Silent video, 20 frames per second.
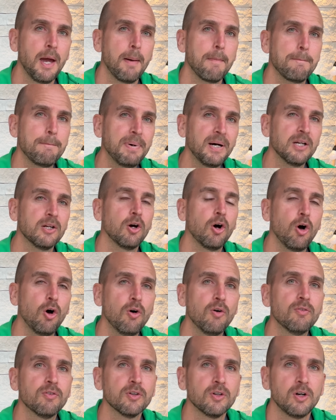but
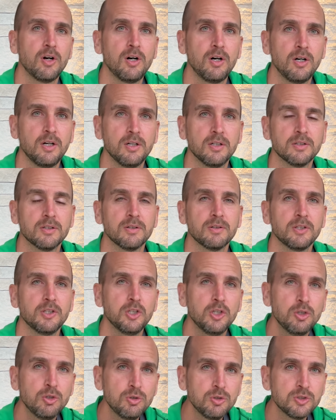overall,
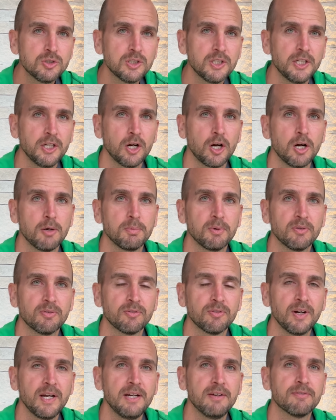usually Harbor
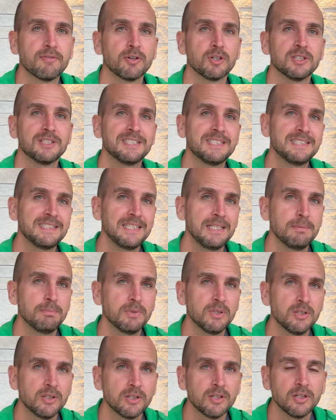Freight for
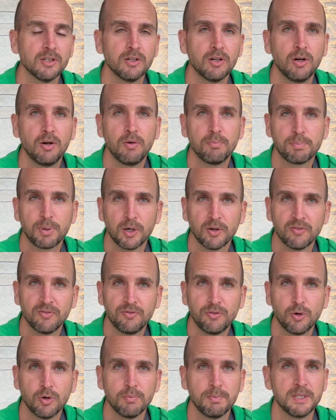similar
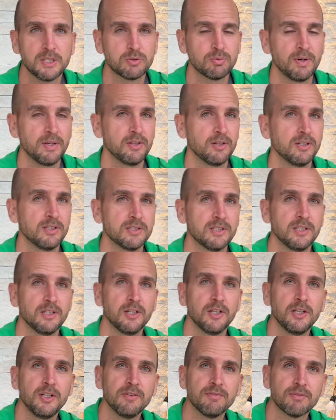performance, whether it's an
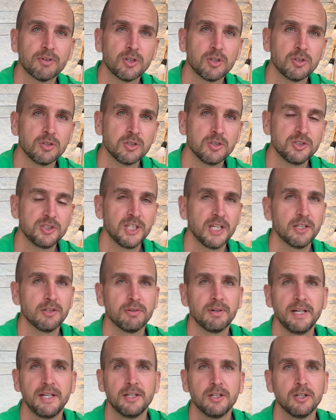inverter or
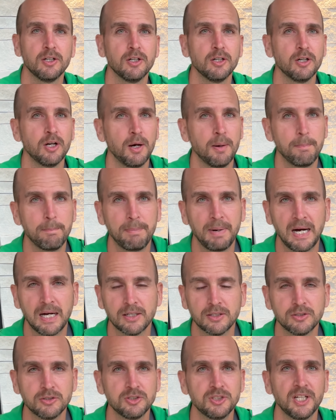generator, a
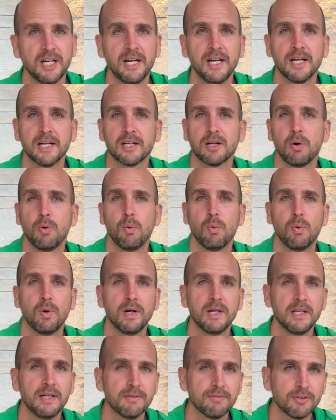bottle jack,
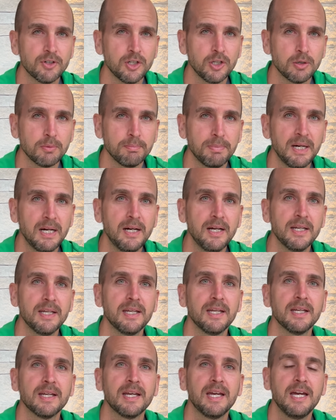whatever you're
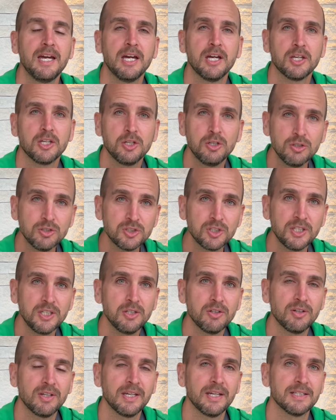buying, usually
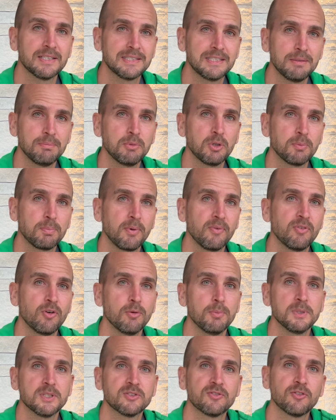you can get similar
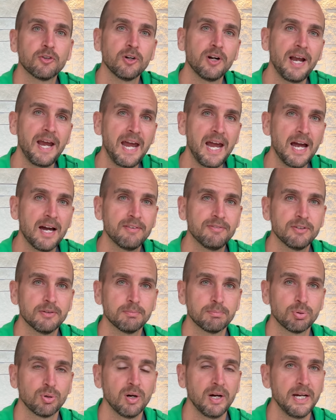performance for half
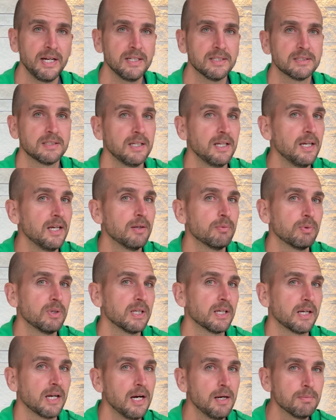price. And when
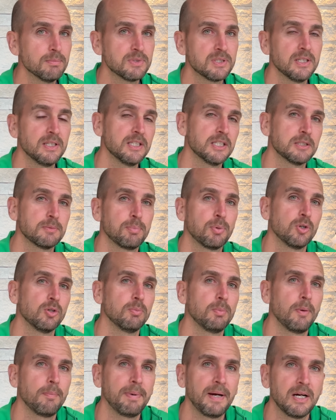it comes to this
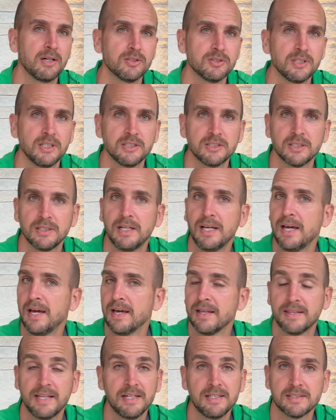portable power station,
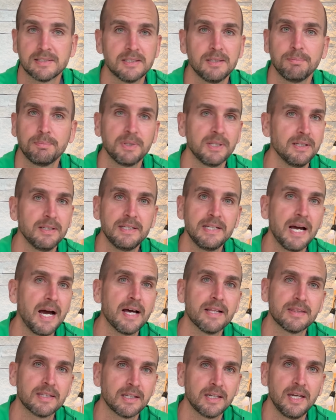that is simply
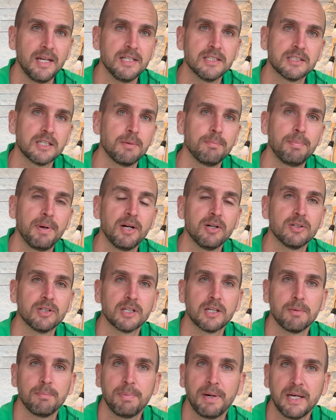not the case compared to
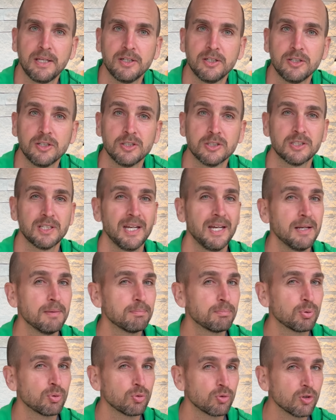competitors and
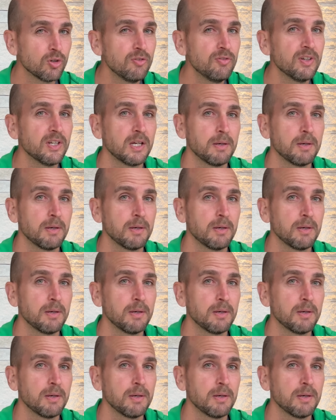proven